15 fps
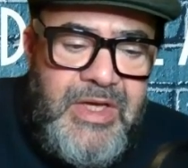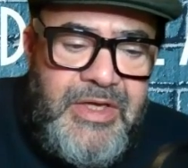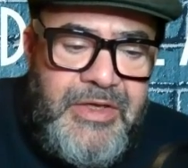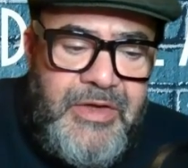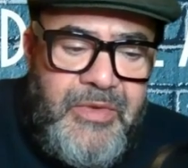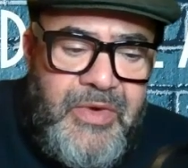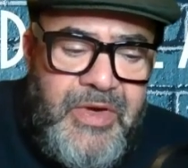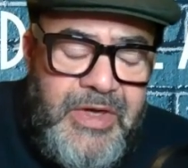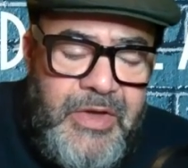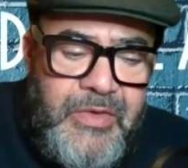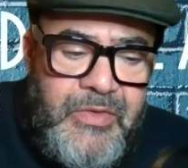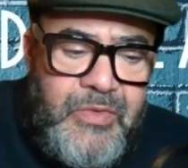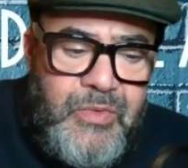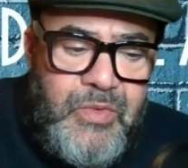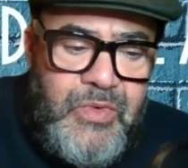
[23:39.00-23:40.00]
You know, I
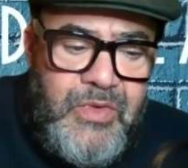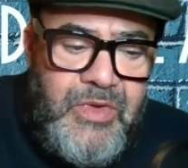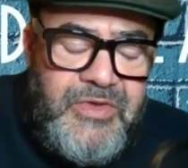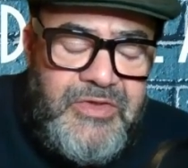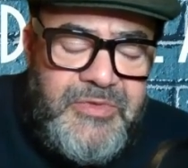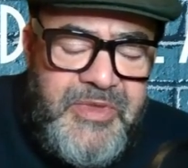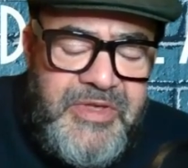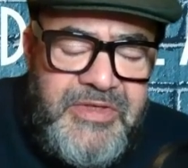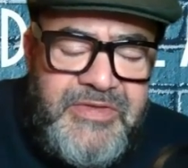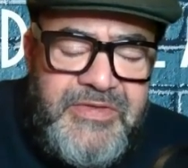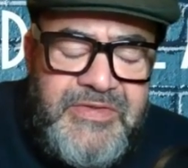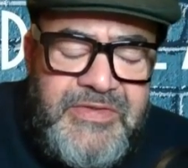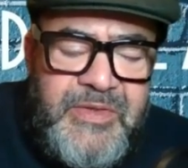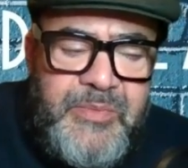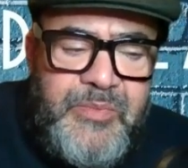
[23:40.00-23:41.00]
know, speaking
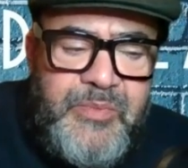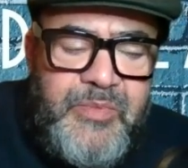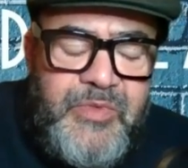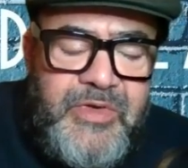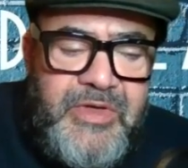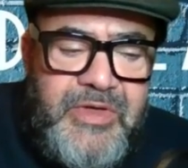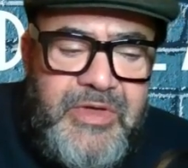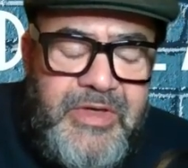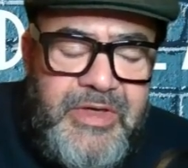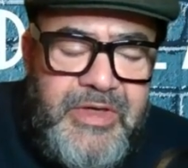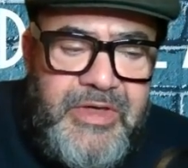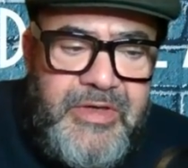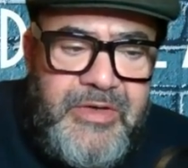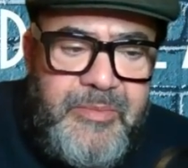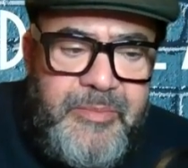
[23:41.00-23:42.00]
to some
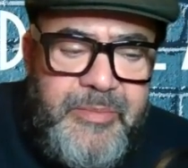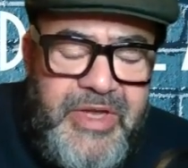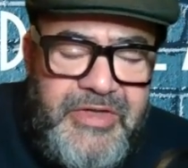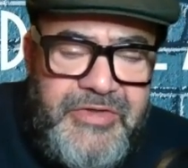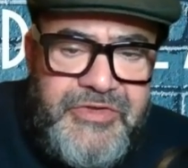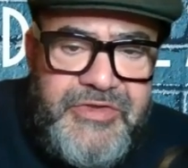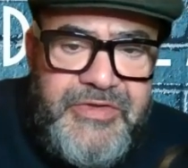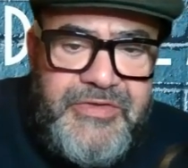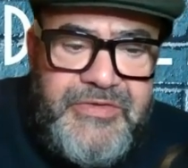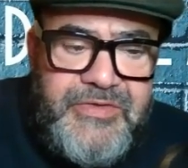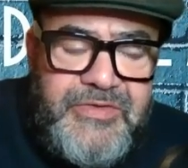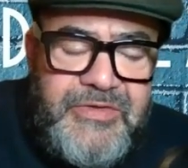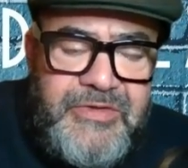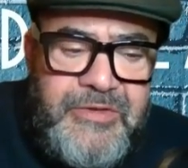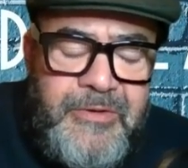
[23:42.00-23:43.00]

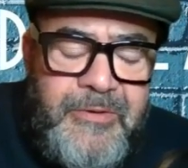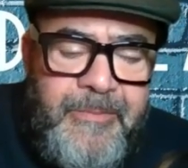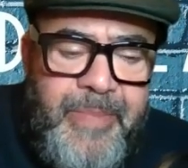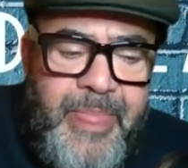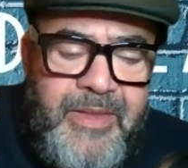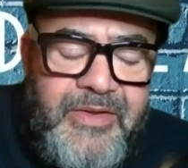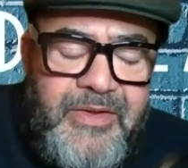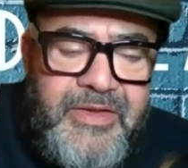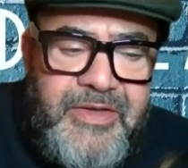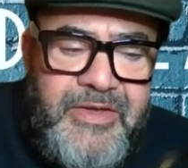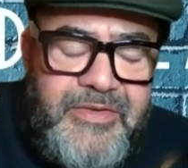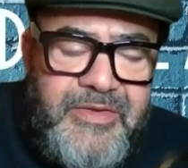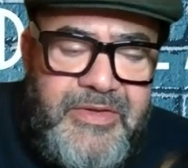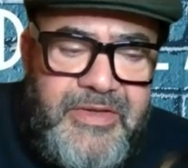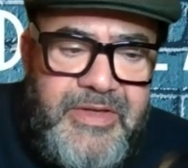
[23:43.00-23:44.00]
pensioners,
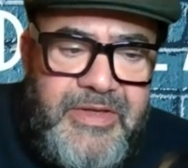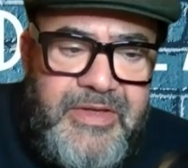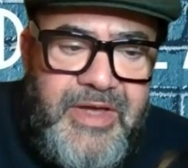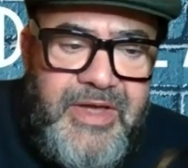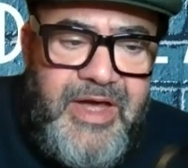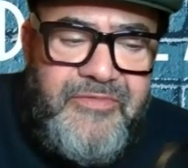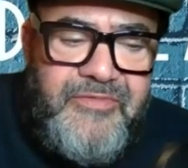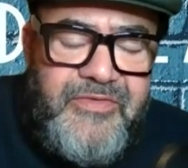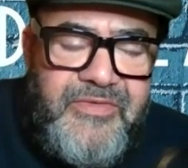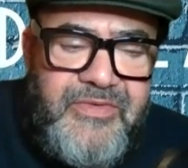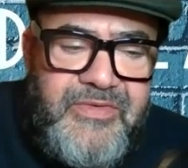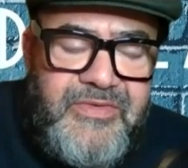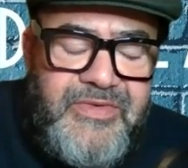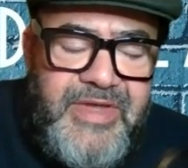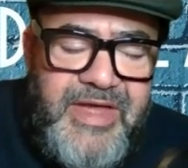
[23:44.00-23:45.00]
they have
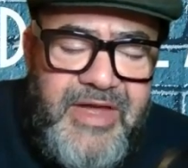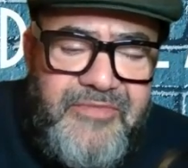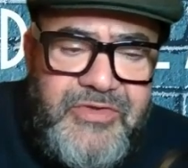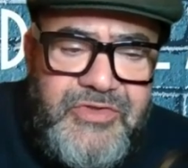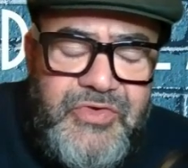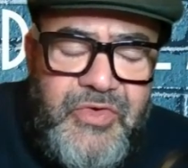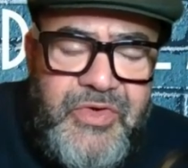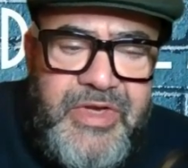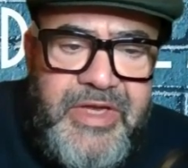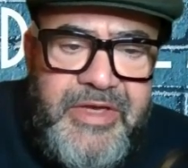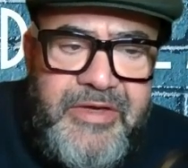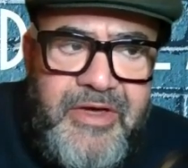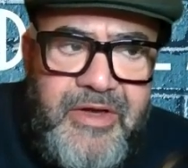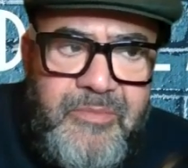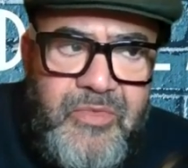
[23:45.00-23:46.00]
a joint
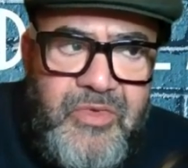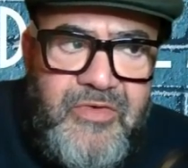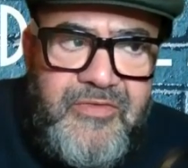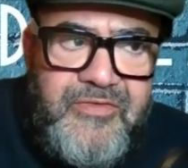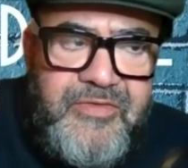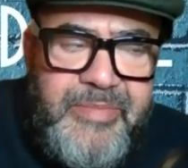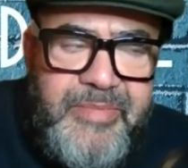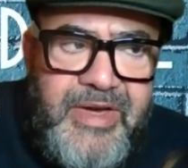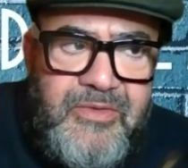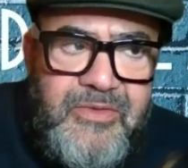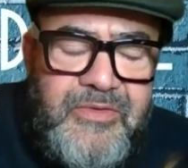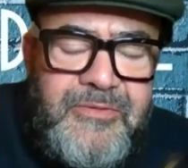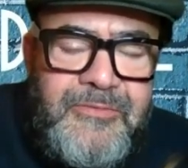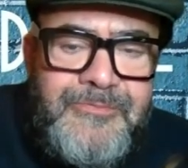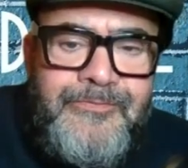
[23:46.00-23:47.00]
income of
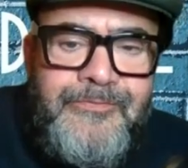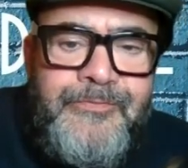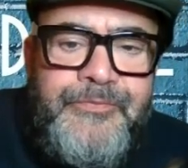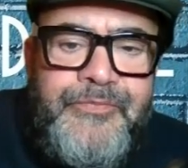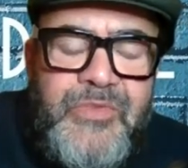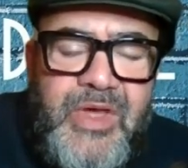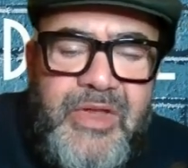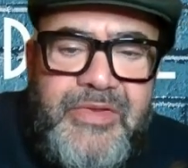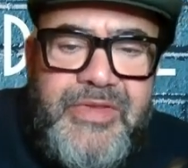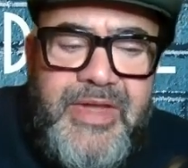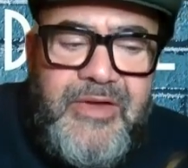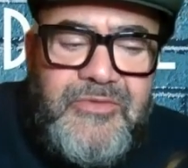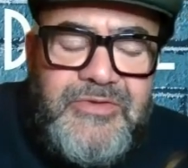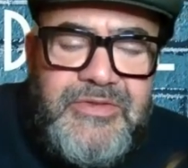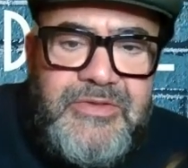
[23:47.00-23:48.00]
about
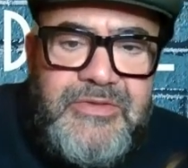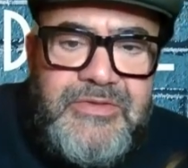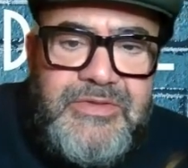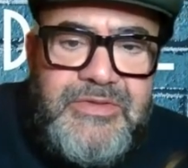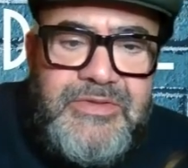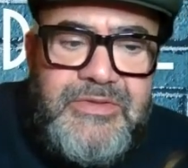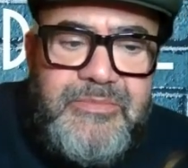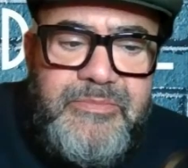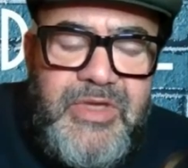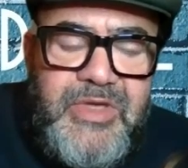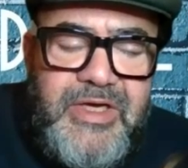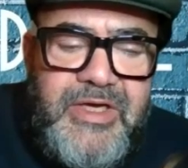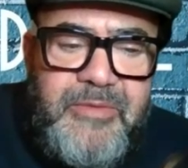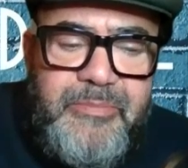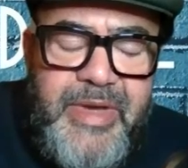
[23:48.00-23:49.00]

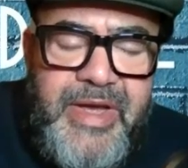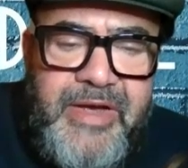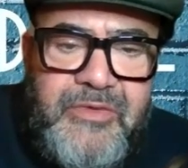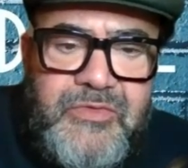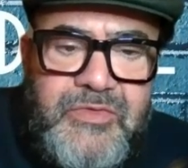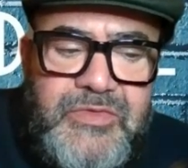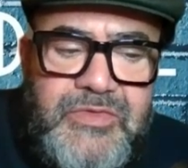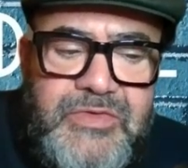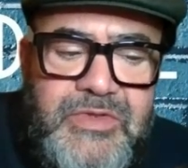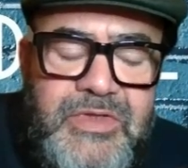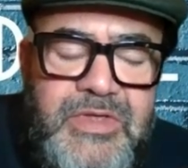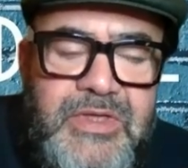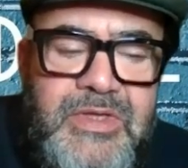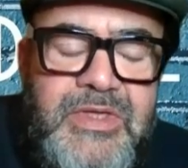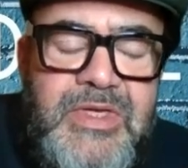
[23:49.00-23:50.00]
£1,000
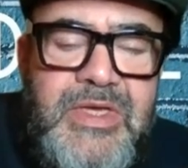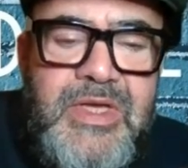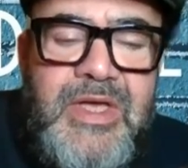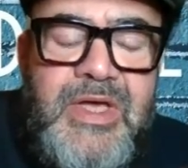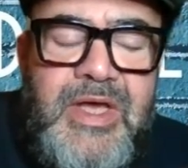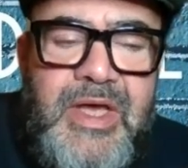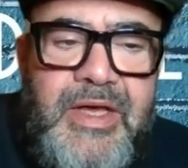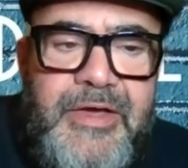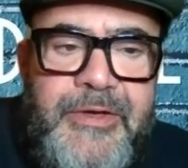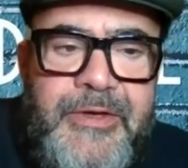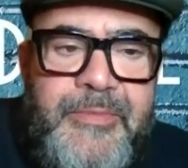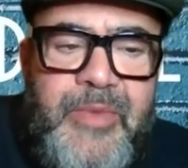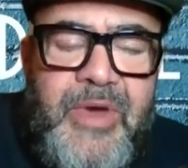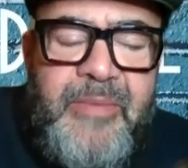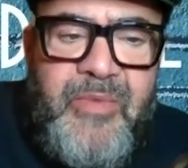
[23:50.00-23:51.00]

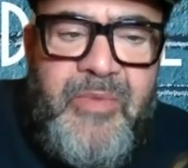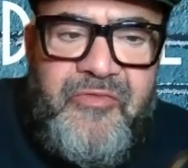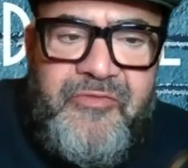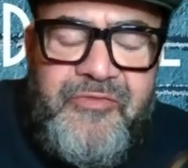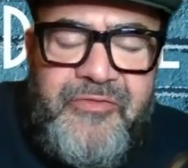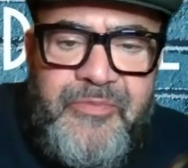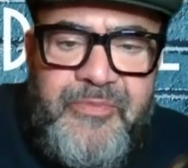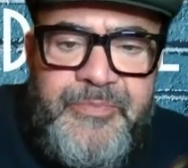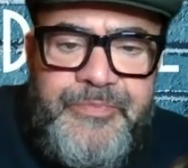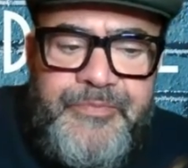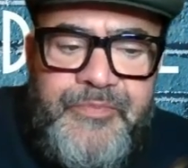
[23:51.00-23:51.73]
a month.